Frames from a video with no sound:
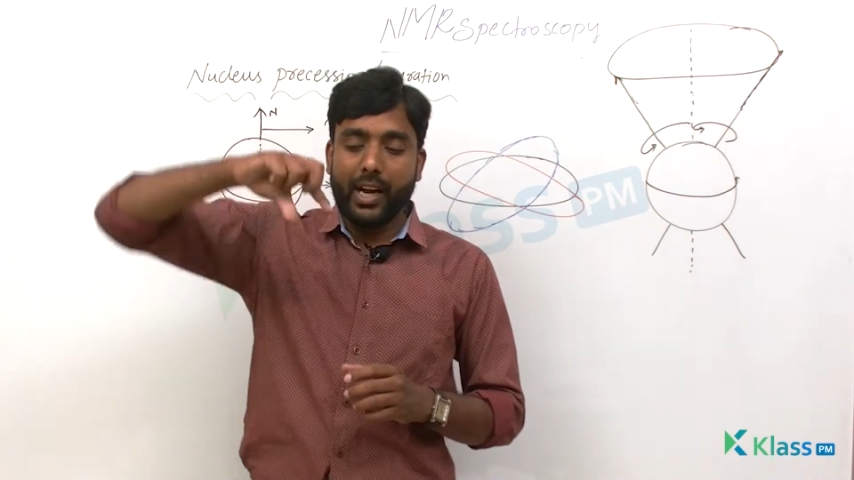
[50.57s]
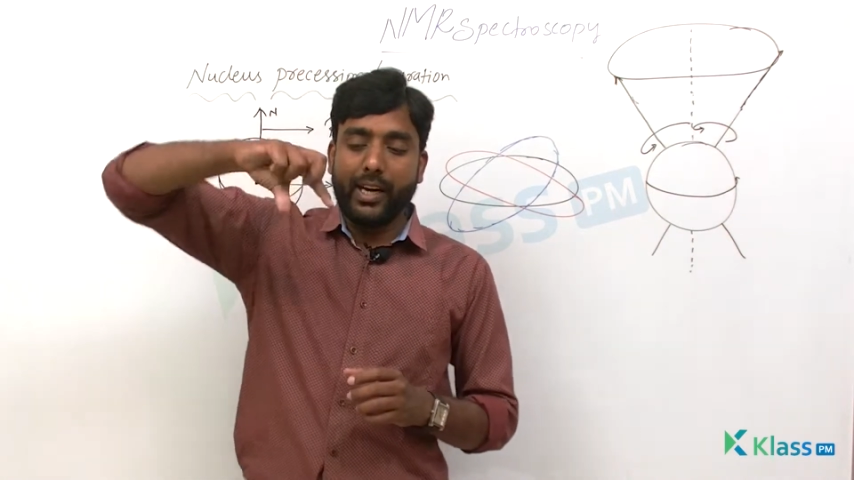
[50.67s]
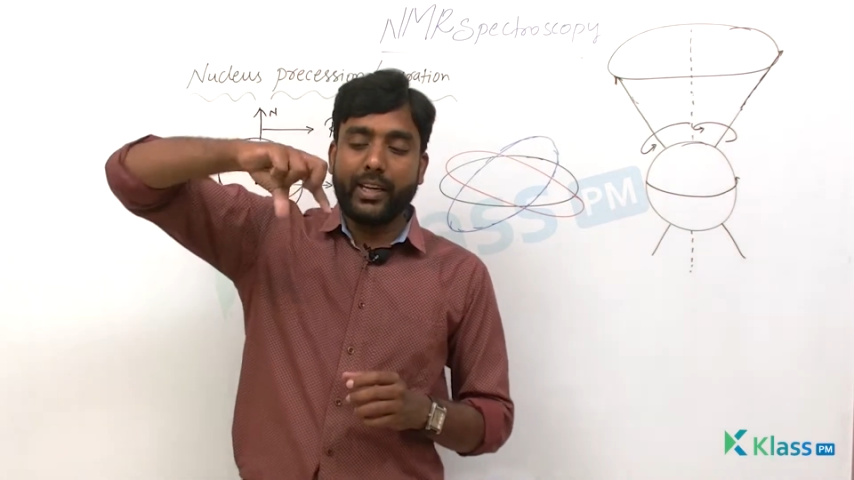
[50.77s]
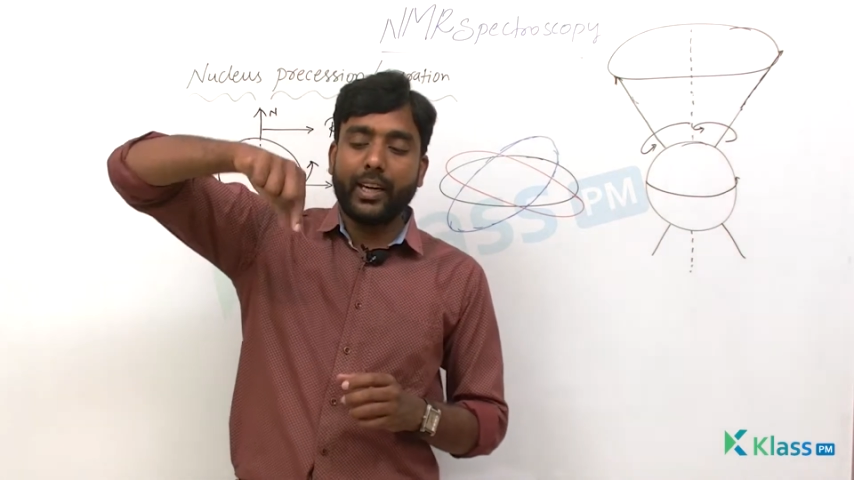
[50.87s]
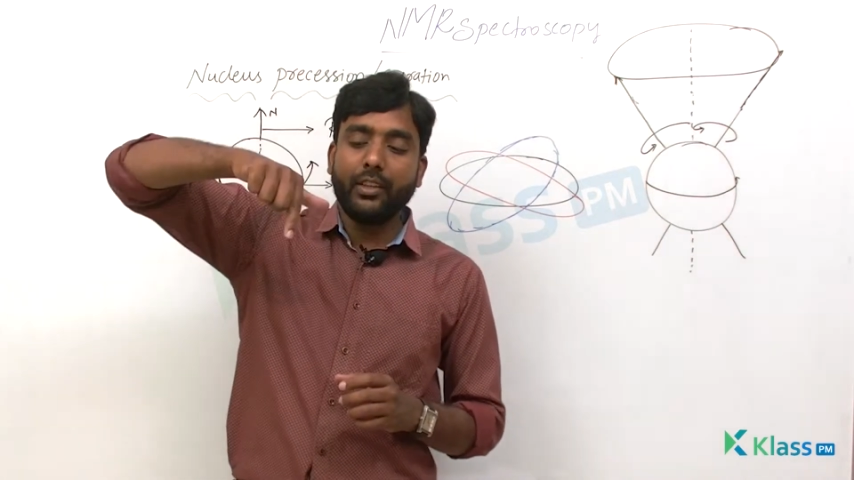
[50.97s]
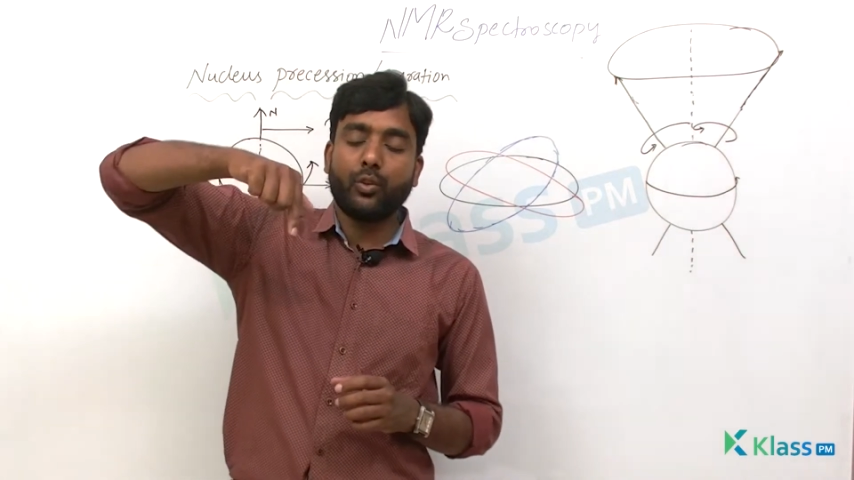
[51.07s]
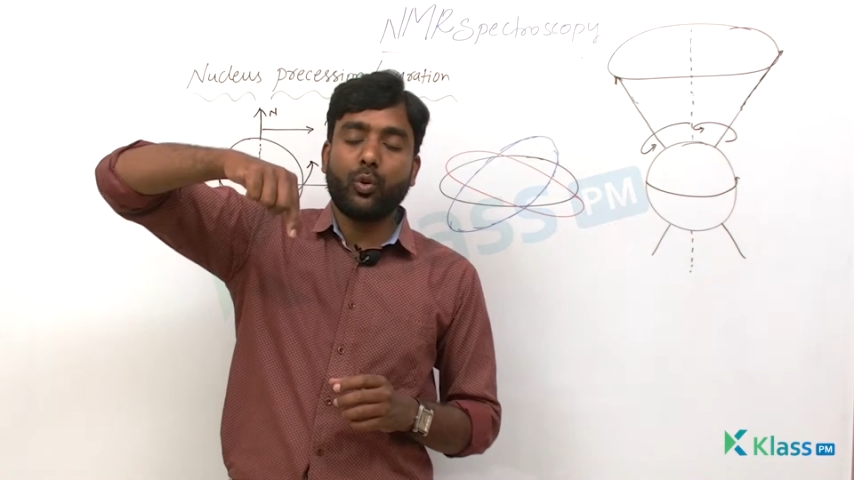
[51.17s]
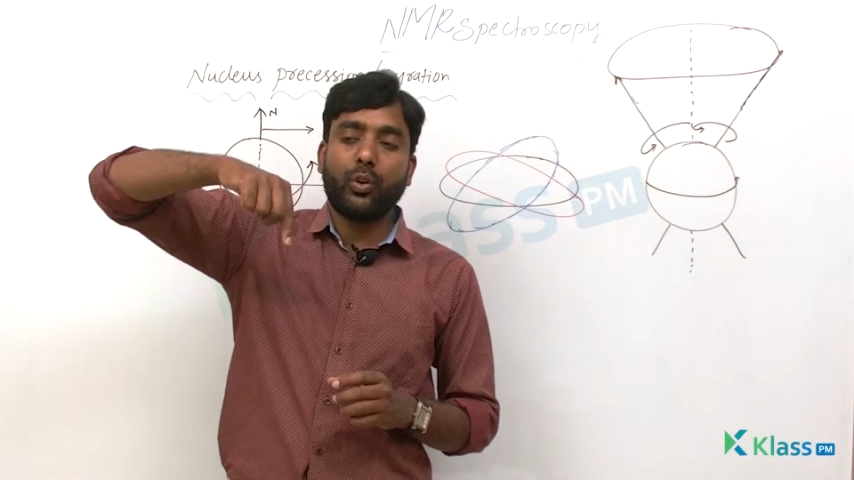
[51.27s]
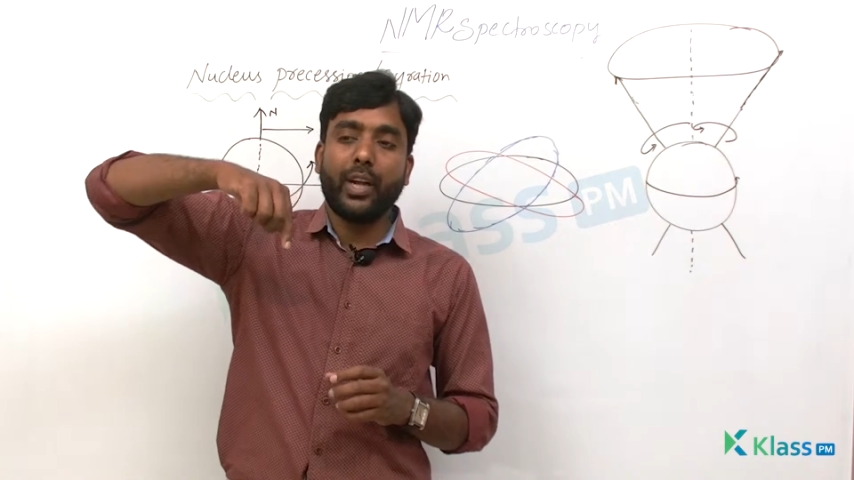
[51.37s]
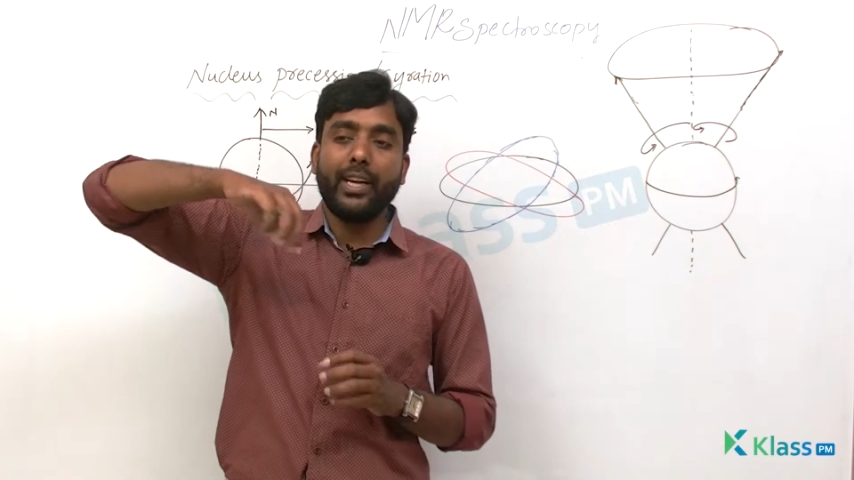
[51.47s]
It is
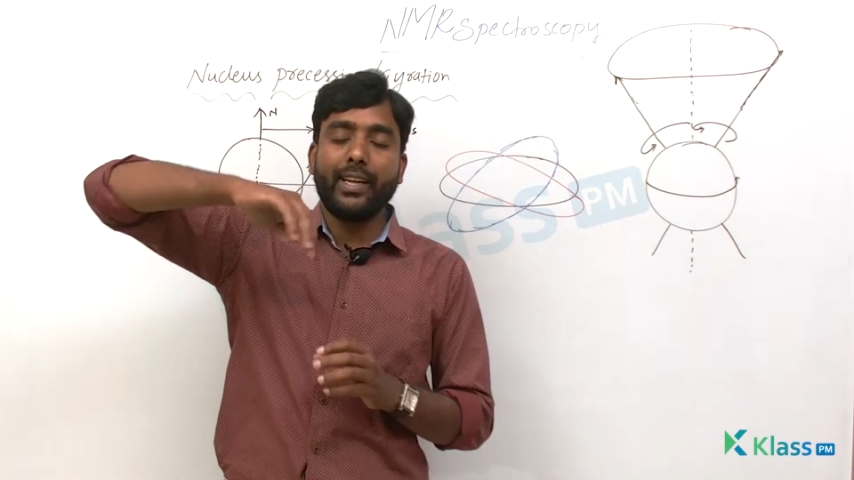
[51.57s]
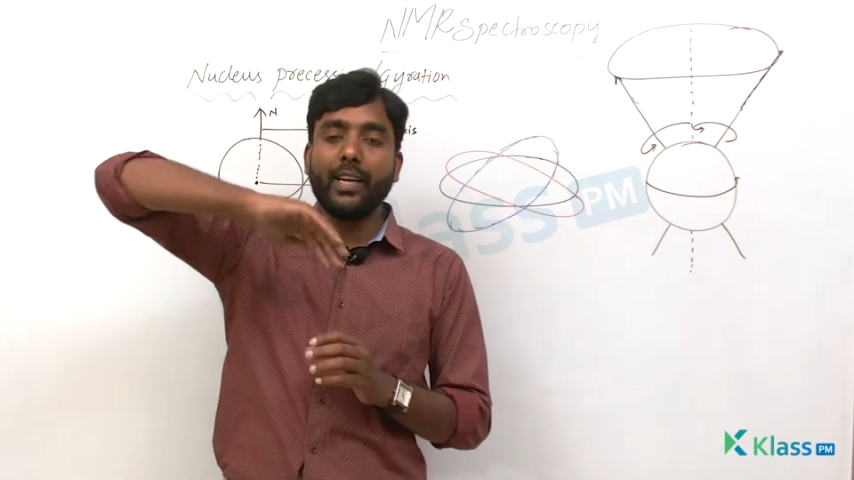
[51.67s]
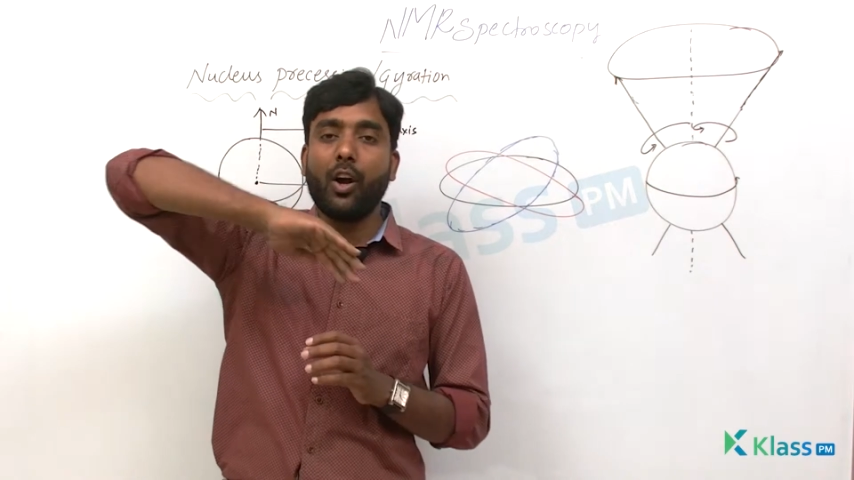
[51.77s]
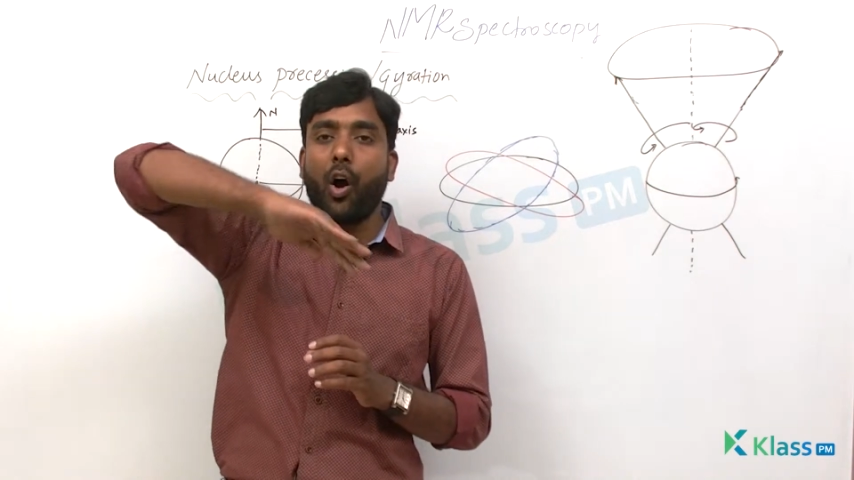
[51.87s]
rotating